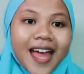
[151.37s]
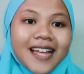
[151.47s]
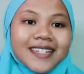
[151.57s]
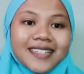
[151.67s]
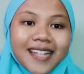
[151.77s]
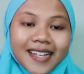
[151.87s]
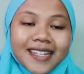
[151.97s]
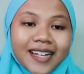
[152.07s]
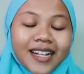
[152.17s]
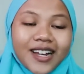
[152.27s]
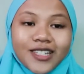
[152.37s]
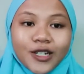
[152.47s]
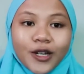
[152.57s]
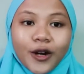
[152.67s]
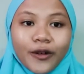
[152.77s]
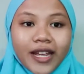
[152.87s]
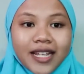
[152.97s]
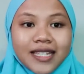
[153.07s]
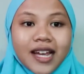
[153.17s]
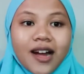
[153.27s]
The lexical category
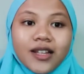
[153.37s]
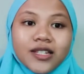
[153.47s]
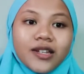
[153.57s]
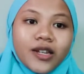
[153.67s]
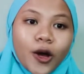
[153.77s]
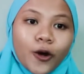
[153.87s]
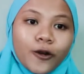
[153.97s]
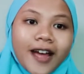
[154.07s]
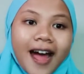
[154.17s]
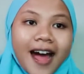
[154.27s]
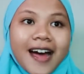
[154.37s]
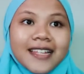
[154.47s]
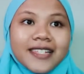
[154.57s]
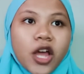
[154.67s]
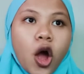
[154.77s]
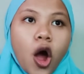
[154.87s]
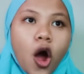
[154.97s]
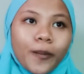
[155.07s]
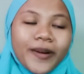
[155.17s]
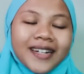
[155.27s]
is also known as
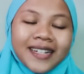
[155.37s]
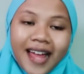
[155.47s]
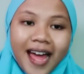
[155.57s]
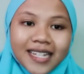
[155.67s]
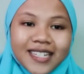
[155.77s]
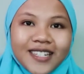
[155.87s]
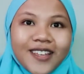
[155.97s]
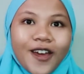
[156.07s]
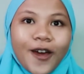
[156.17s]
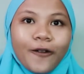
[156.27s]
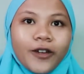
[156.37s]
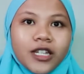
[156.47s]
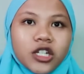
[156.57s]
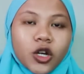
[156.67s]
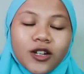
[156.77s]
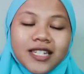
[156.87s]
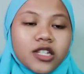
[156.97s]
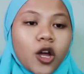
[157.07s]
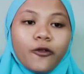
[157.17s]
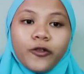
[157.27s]
open class, which
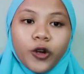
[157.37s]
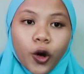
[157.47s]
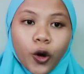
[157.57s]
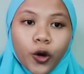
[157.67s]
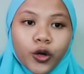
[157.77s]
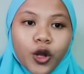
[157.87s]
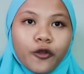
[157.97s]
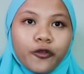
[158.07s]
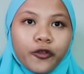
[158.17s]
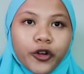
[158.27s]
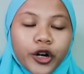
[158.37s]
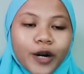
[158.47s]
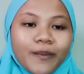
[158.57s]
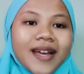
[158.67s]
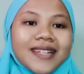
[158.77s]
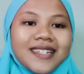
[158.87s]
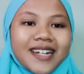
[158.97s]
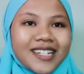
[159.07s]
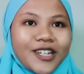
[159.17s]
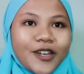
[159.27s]
consists of noun, verb,
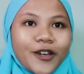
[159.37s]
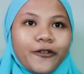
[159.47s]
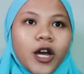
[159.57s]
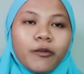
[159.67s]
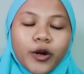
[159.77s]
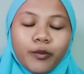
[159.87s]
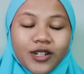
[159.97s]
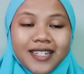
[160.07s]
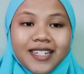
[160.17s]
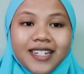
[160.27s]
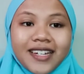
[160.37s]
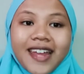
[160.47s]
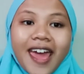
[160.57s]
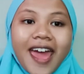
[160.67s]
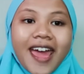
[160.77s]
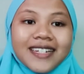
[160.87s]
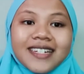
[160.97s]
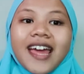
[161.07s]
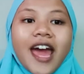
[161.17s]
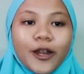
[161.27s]
adjective, preposition,
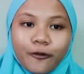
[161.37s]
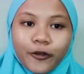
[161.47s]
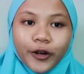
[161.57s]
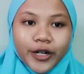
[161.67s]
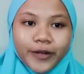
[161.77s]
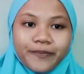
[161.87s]
and adverb.